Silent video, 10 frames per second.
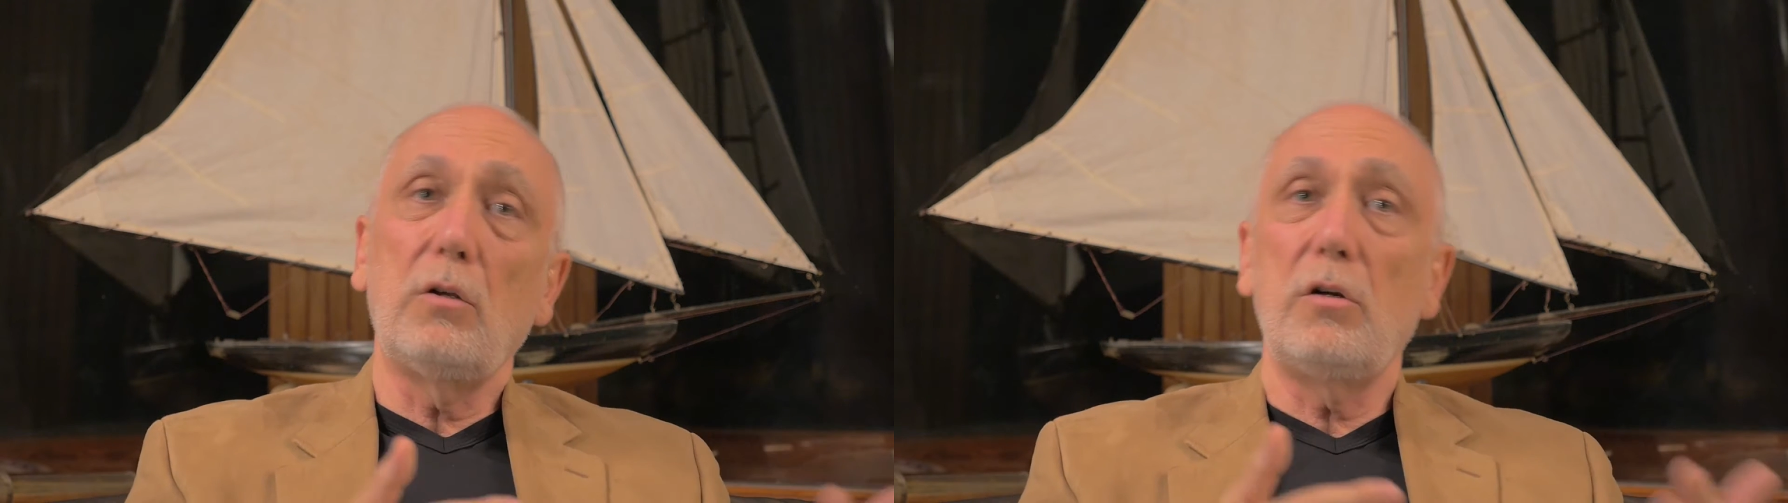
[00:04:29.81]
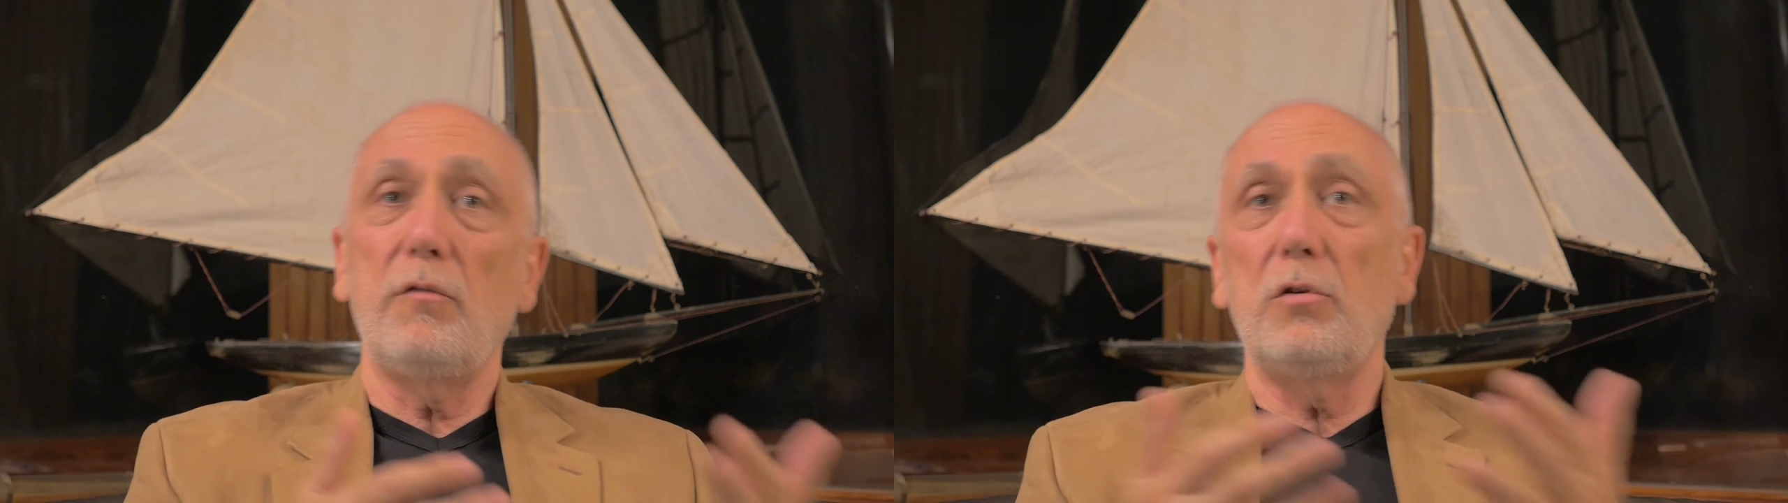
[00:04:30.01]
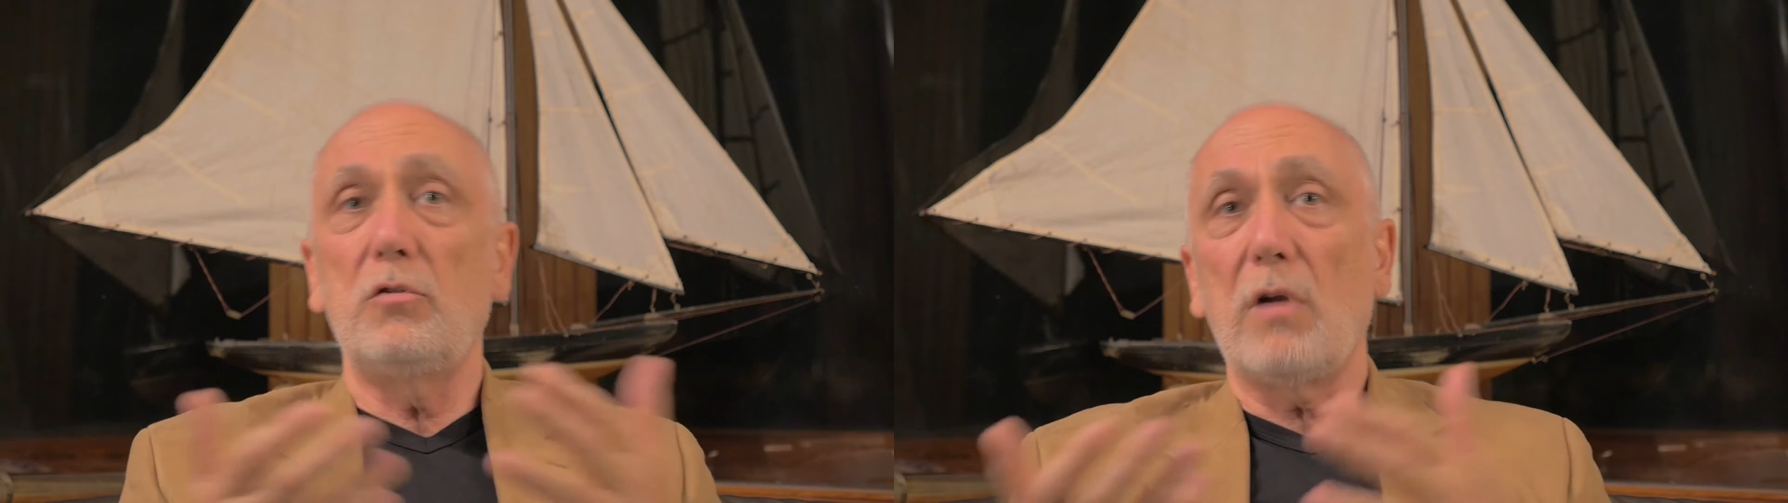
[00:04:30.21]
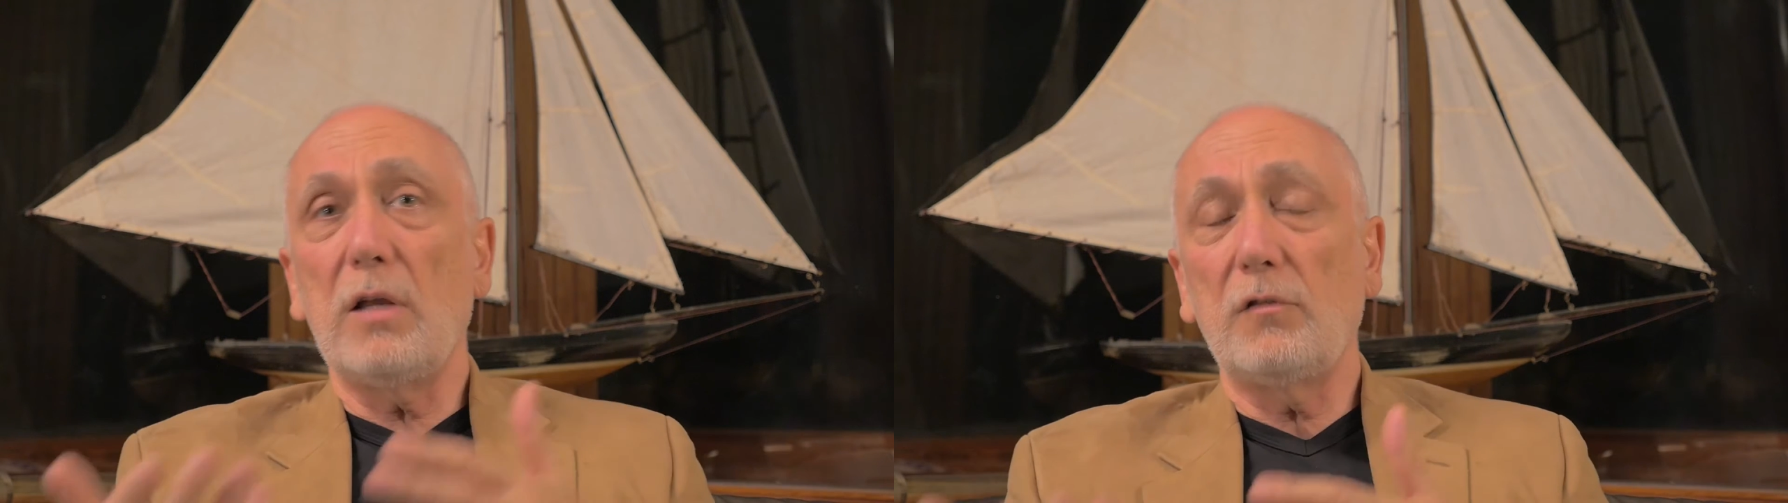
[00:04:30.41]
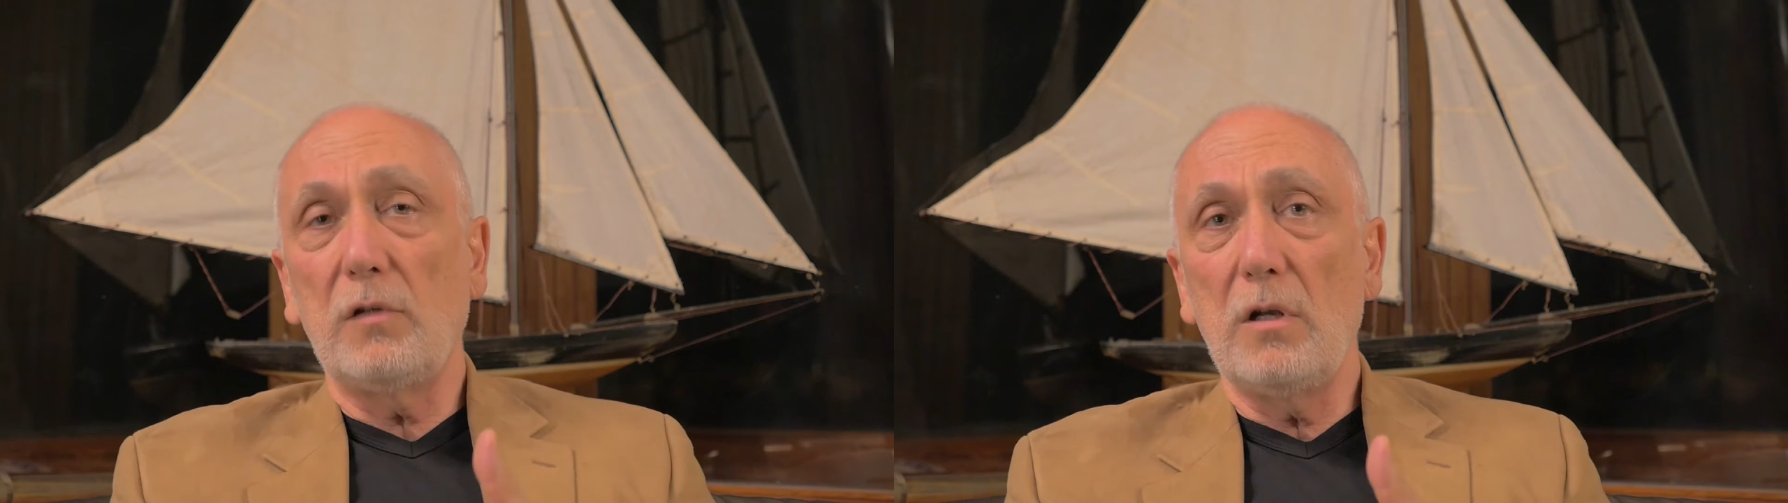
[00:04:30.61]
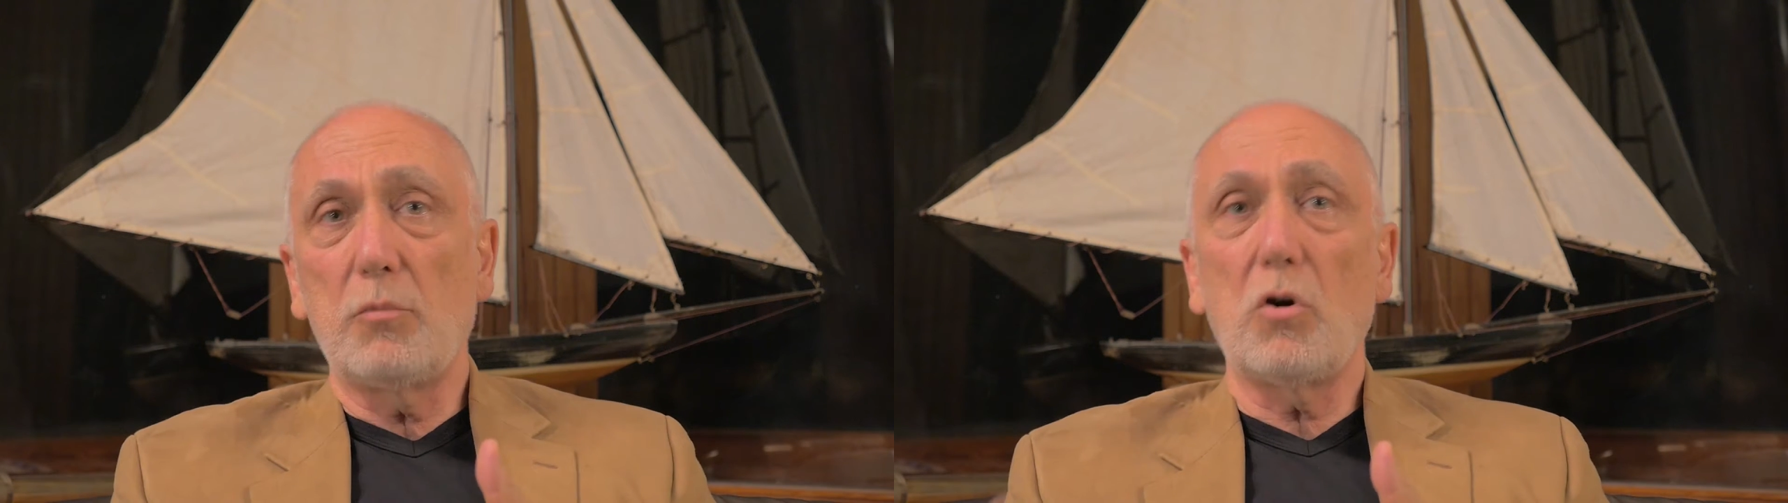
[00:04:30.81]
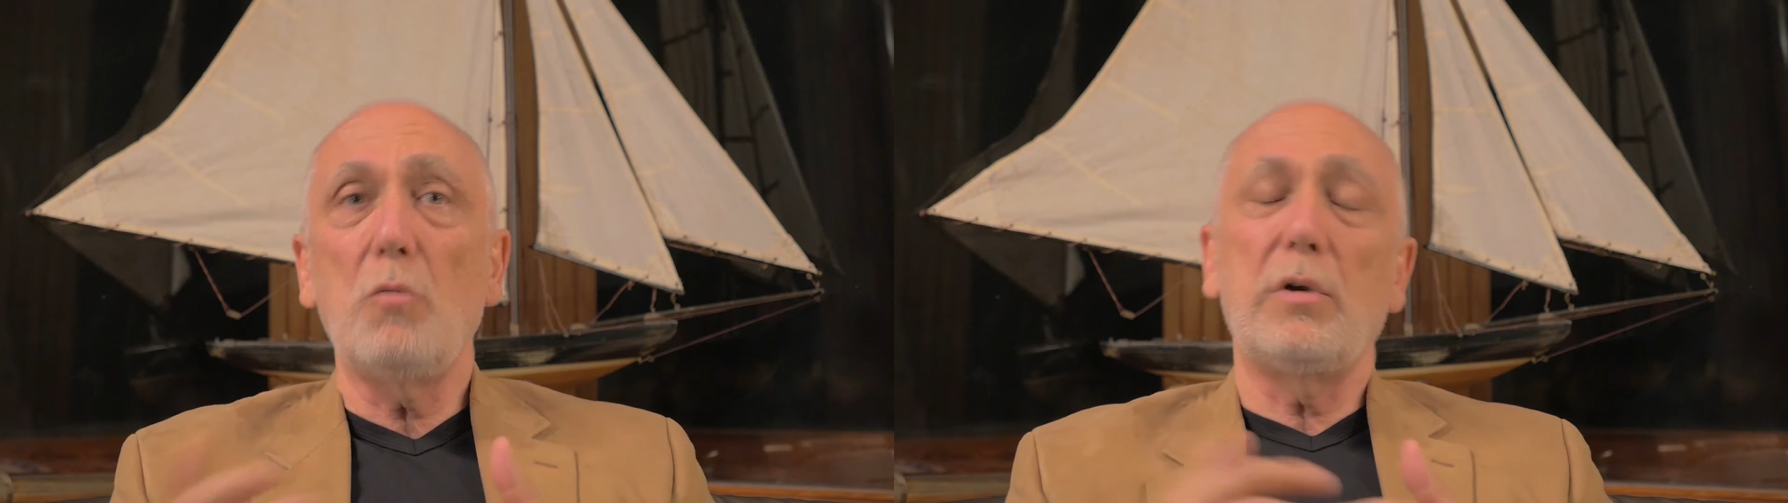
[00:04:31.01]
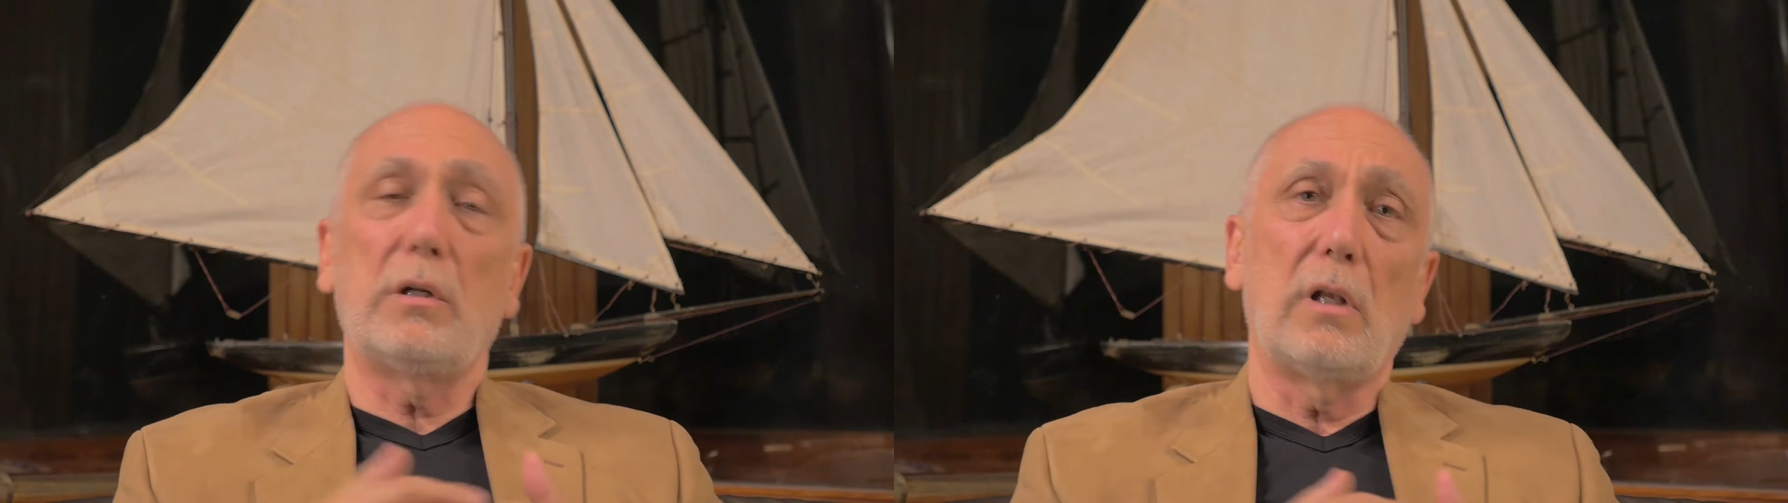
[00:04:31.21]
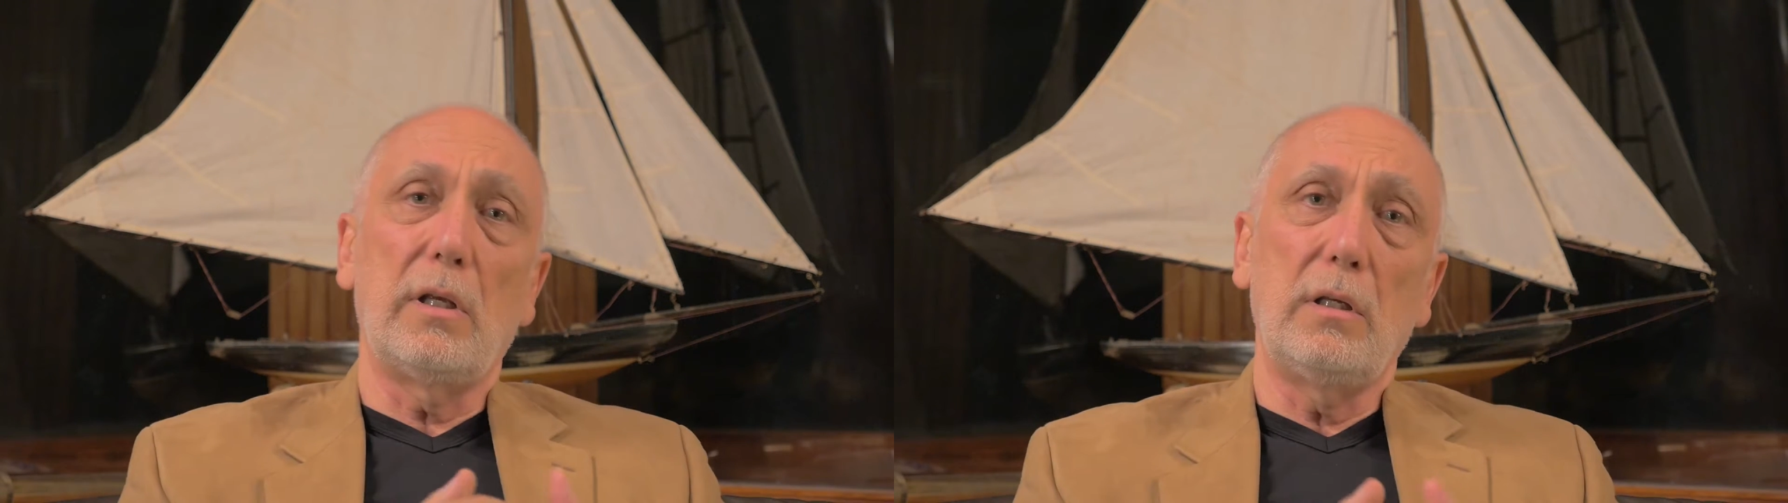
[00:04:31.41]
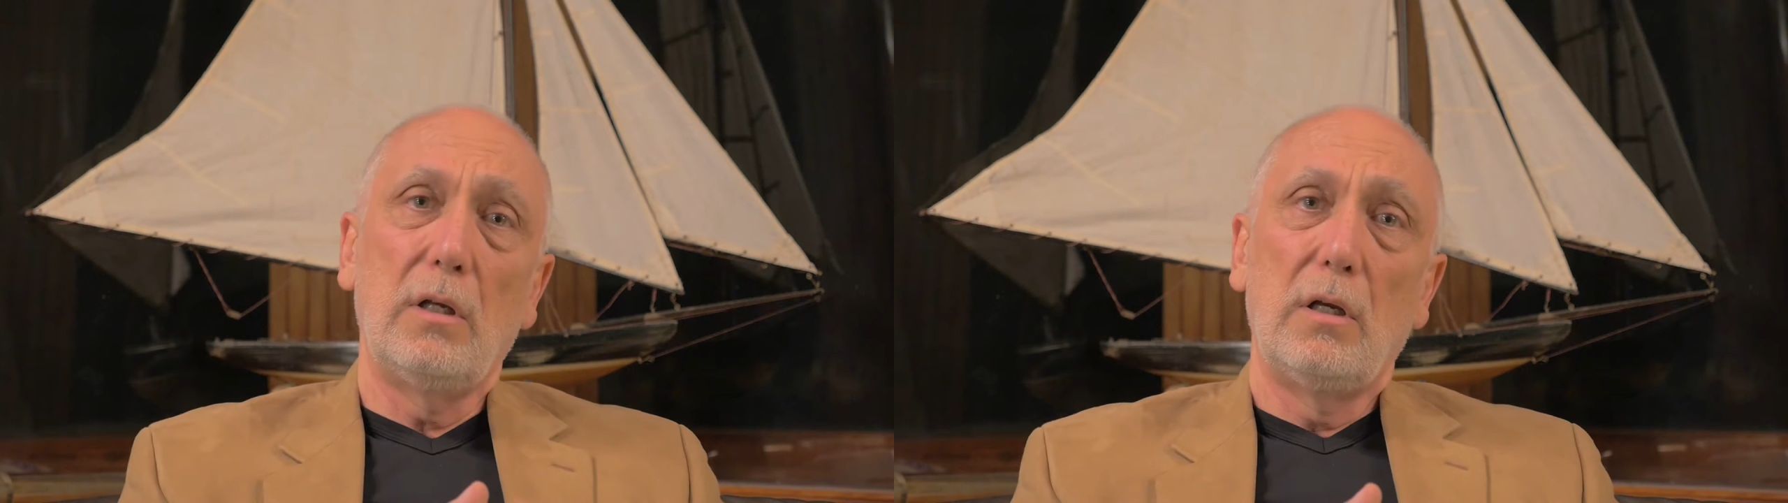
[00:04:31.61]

or if you dress inappropriately.